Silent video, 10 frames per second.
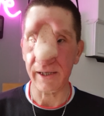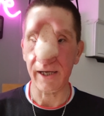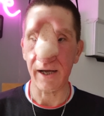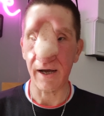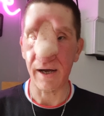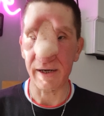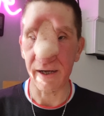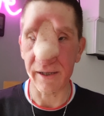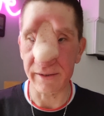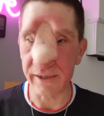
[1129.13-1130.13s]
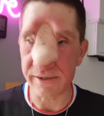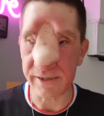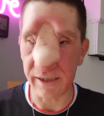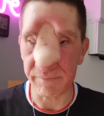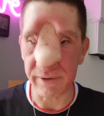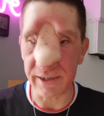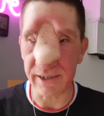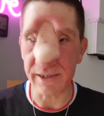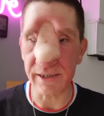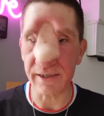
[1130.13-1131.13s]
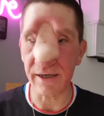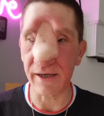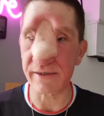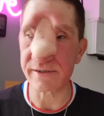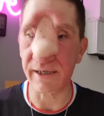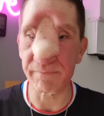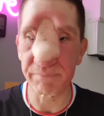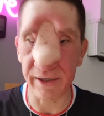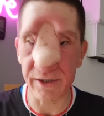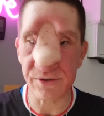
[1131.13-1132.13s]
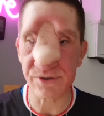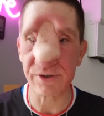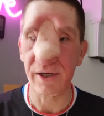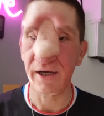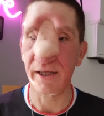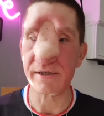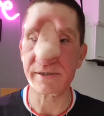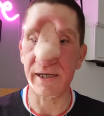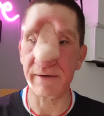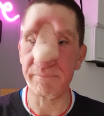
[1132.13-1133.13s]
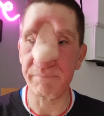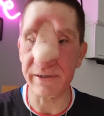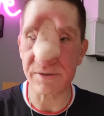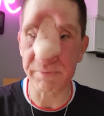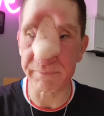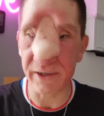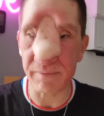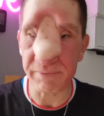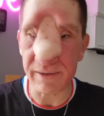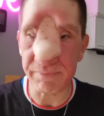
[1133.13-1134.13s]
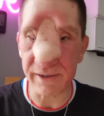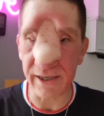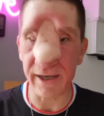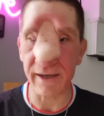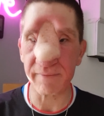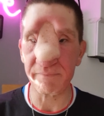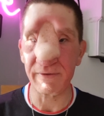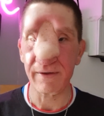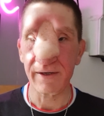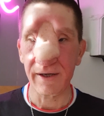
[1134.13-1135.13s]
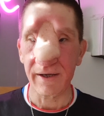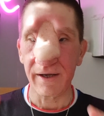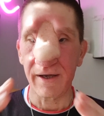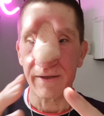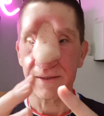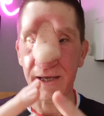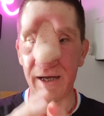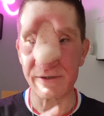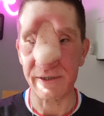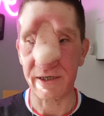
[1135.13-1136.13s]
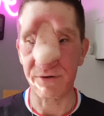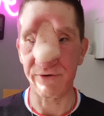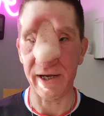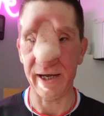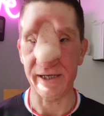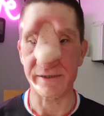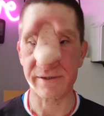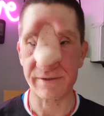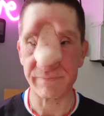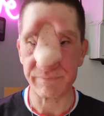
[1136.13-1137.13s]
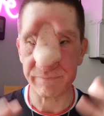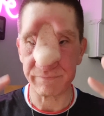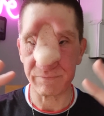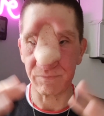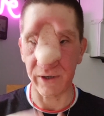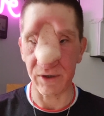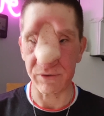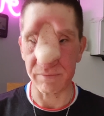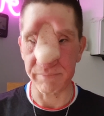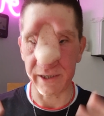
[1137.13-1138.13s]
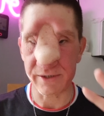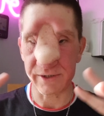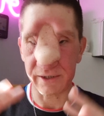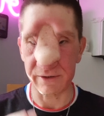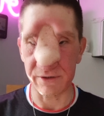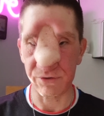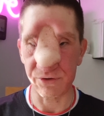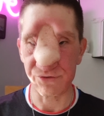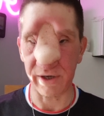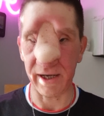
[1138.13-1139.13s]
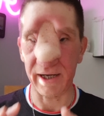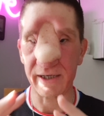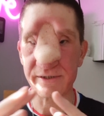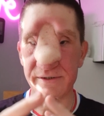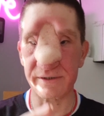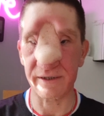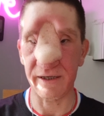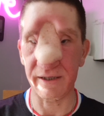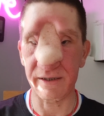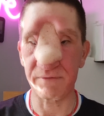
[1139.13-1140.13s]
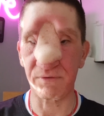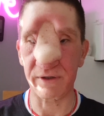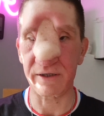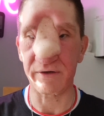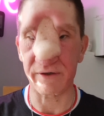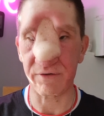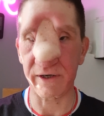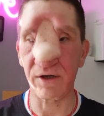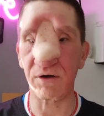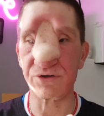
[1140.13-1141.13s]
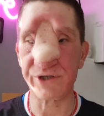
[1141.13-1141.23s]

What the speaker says: they are in the same key, at the same pitch, at the same beats per minute BPM, they actually create, while you're mixing the two tracks, or they create